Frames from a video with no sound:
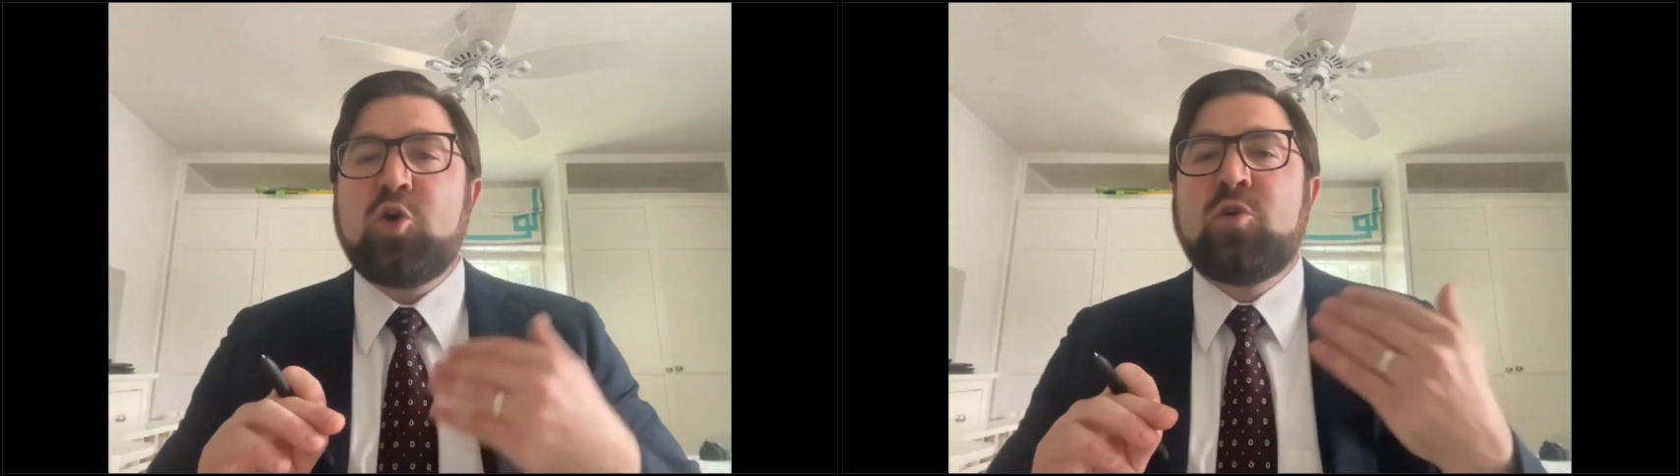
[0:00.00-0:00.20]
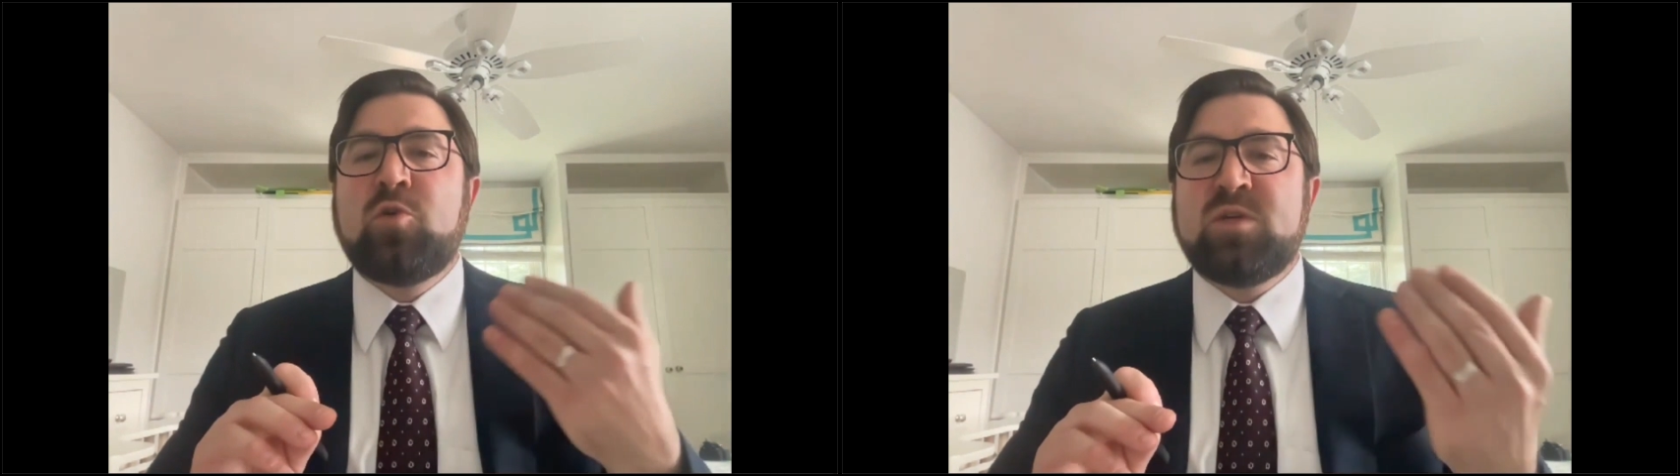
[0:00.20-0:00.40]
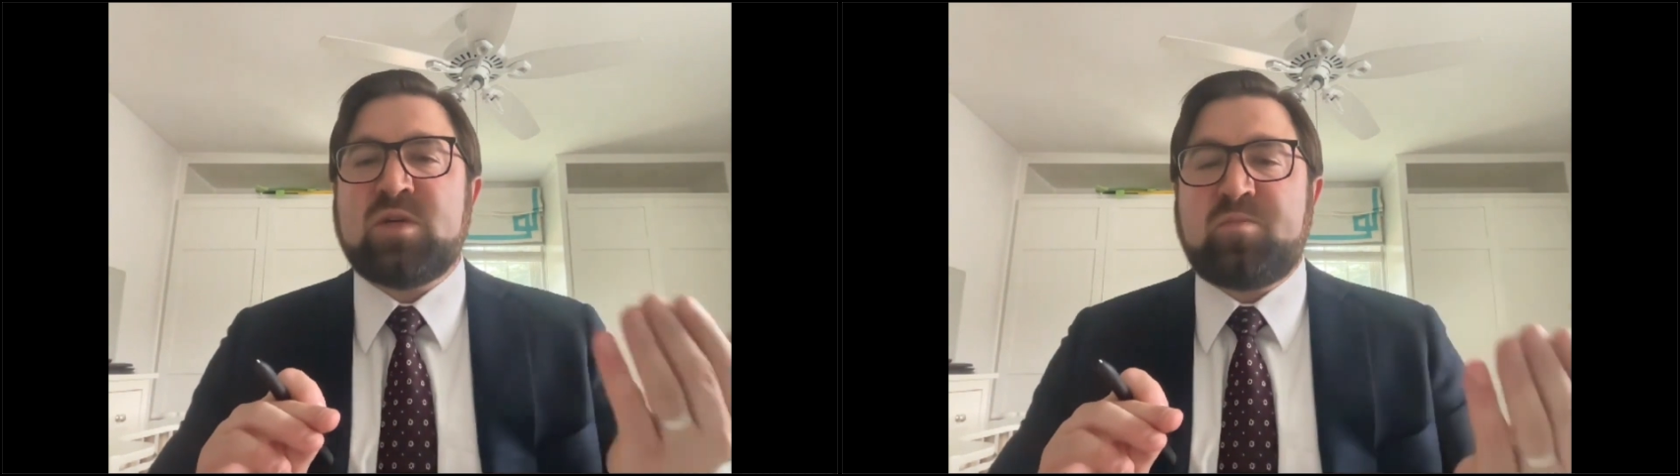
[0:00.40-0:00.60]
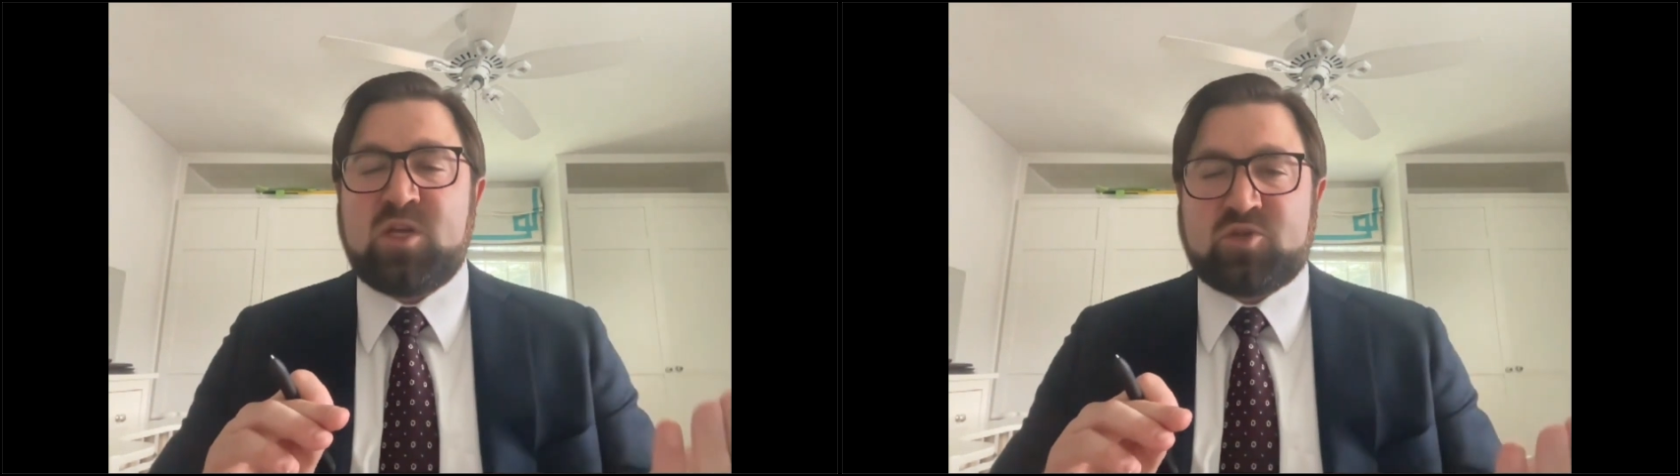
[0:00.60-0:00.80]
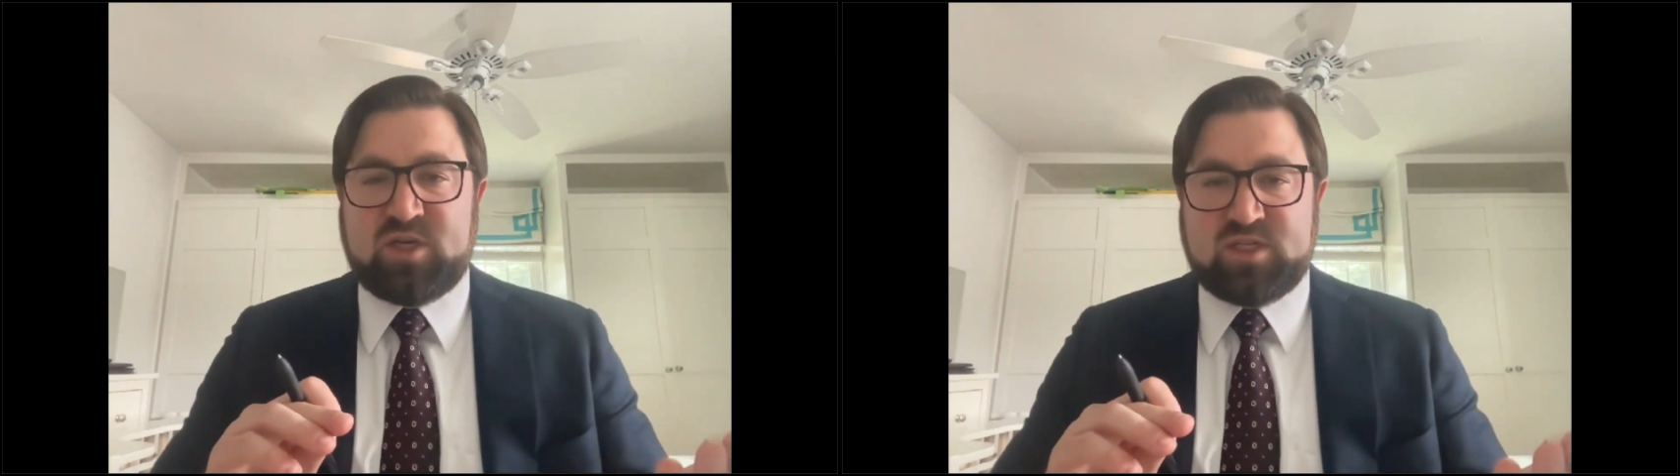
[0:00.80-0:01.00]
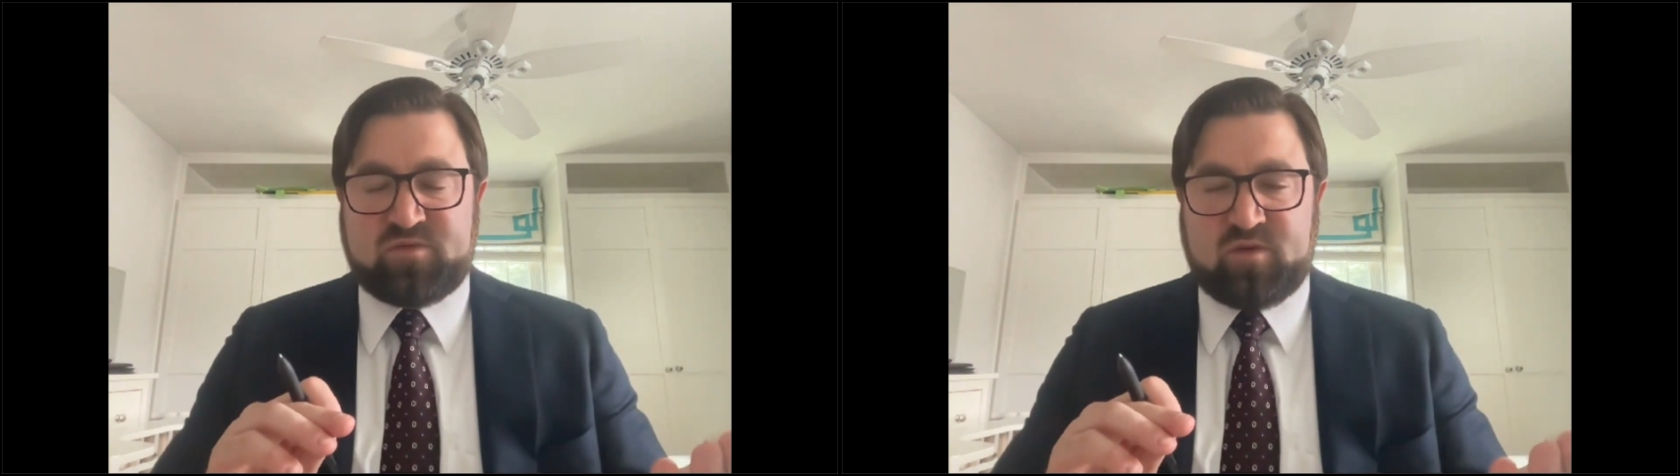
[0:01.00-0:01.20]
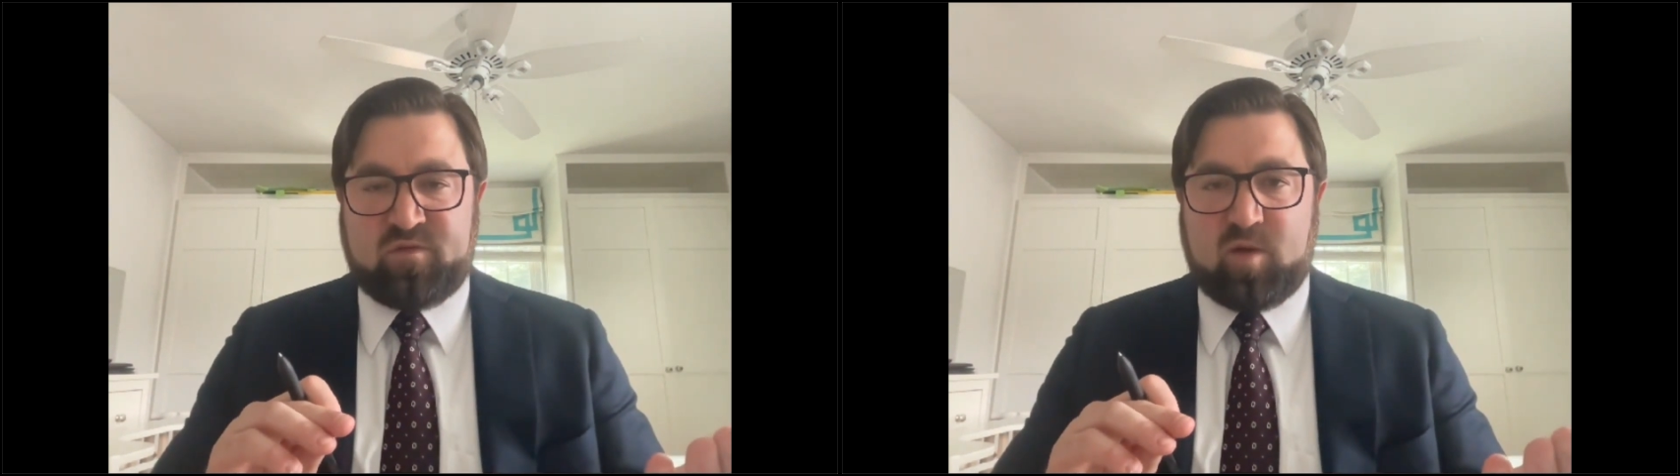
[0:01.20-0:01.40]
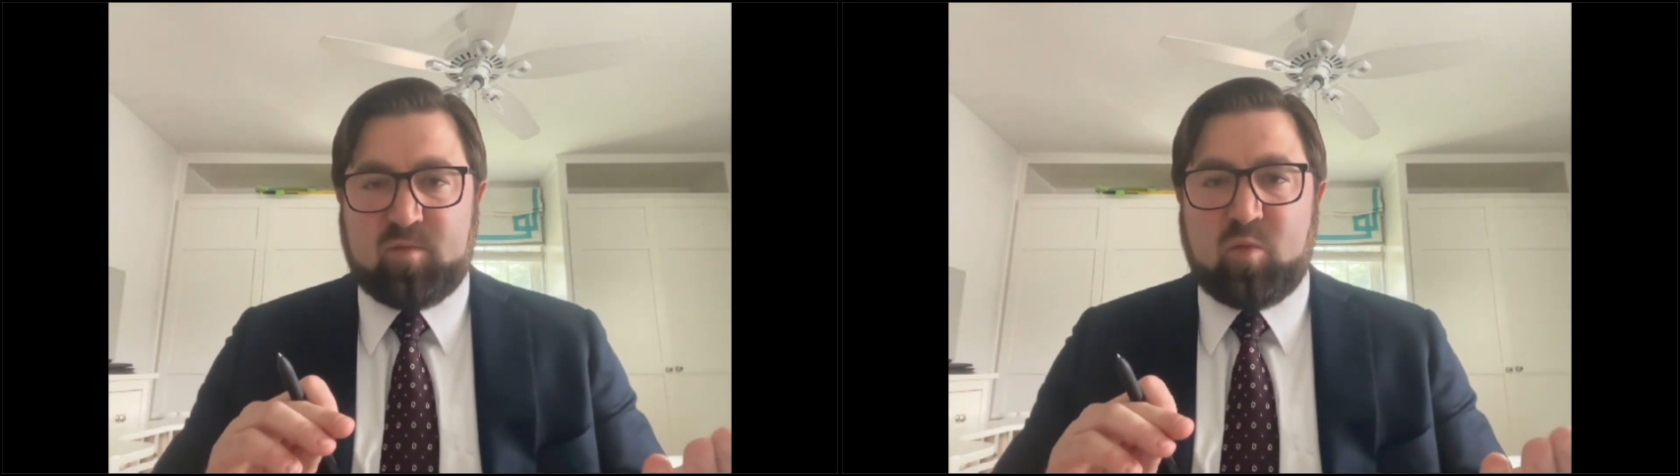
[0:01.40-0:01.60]
Who is it being transferred
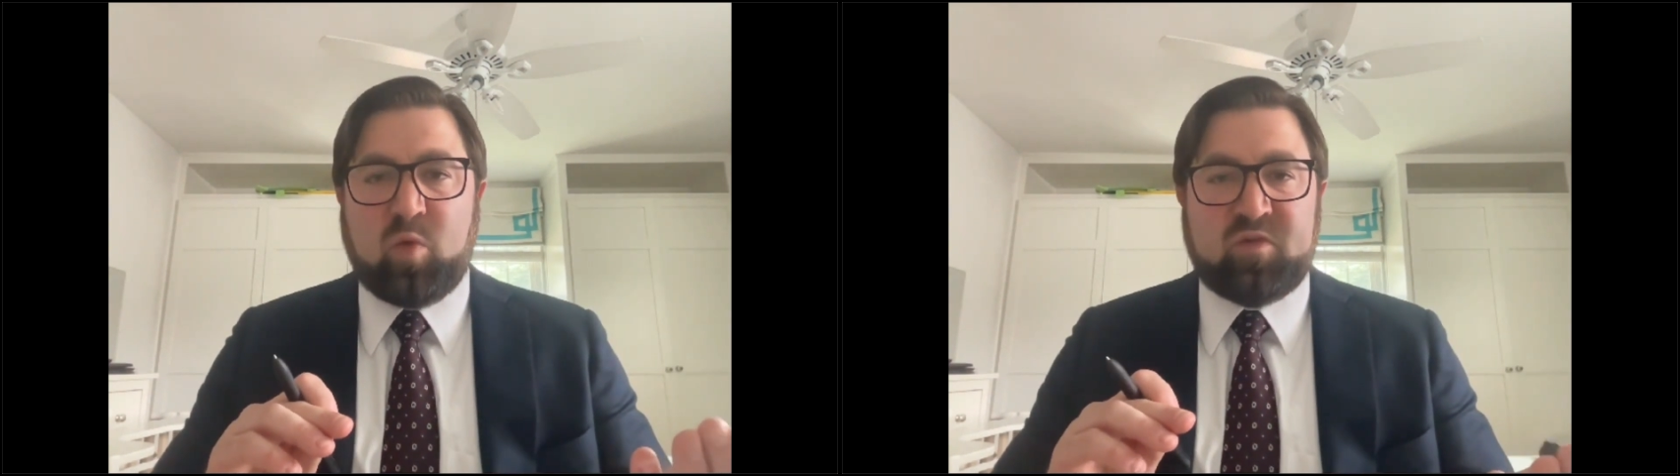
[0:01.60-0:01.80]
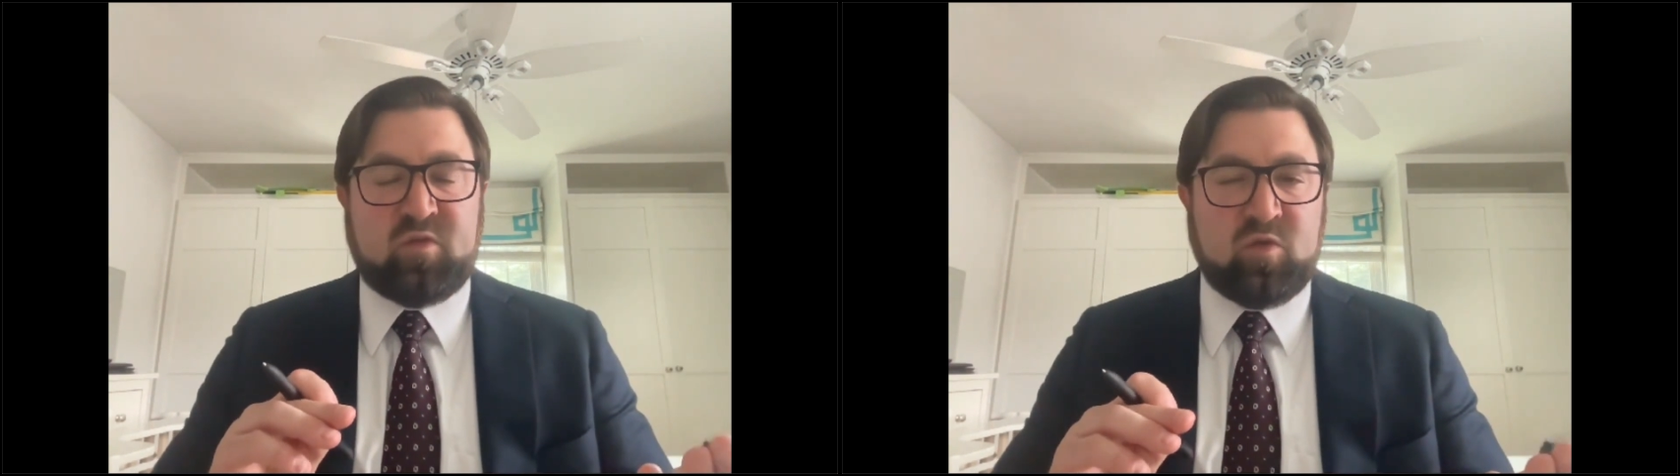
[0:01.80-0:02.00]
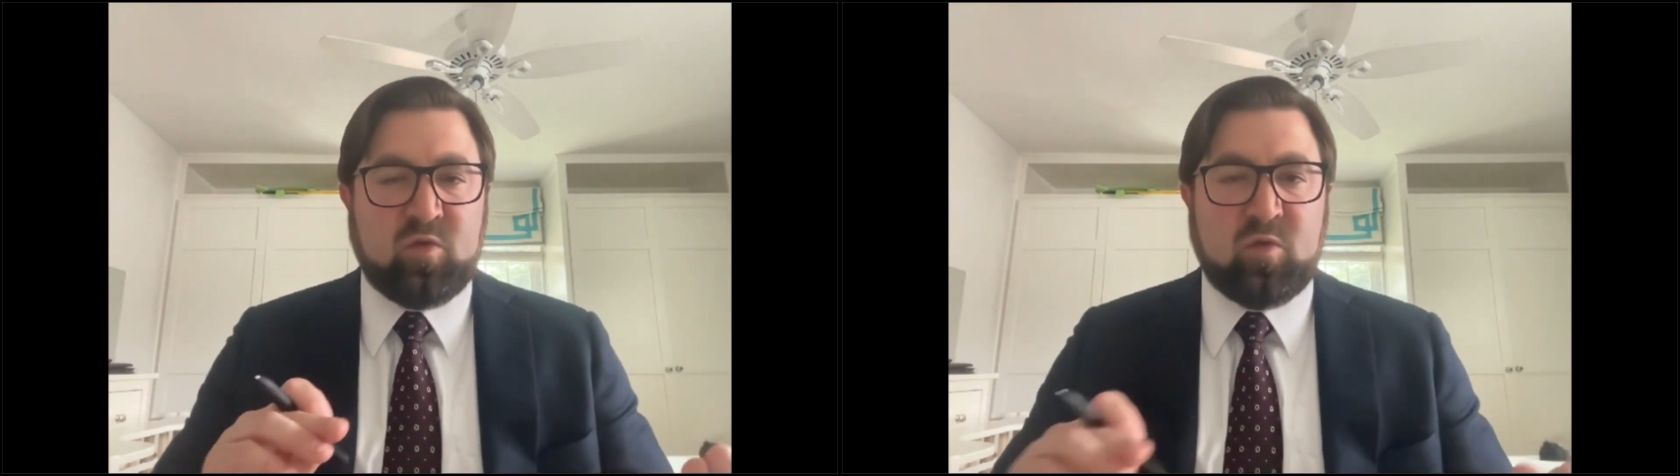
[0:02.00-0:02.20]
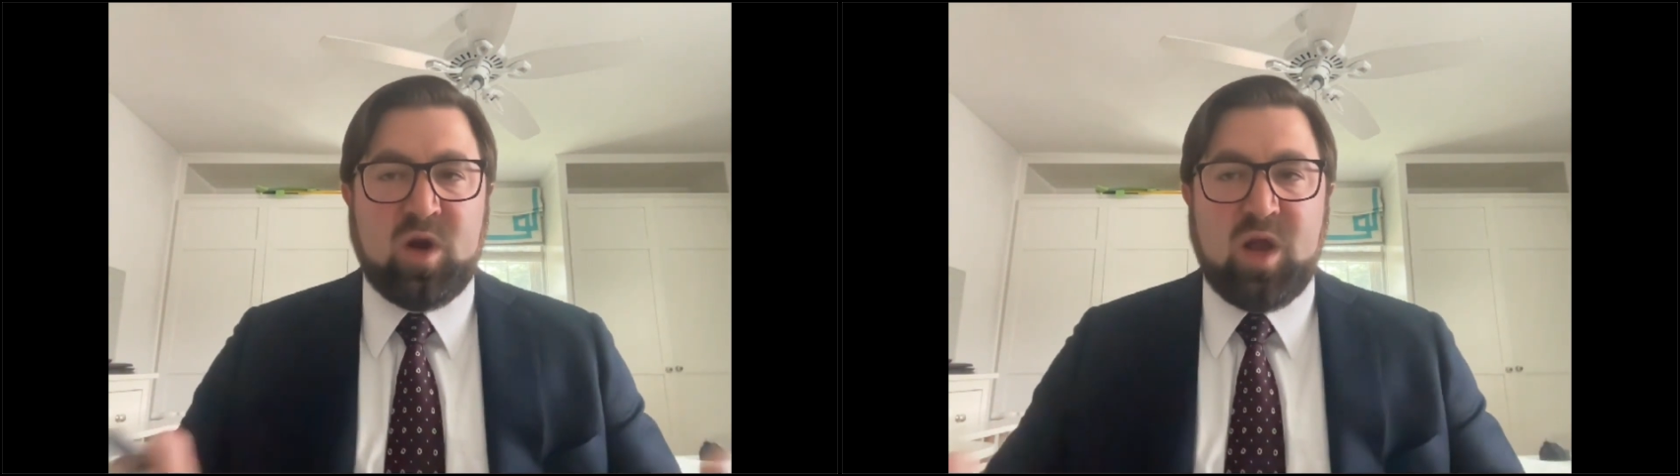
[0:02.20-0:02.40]
from or to?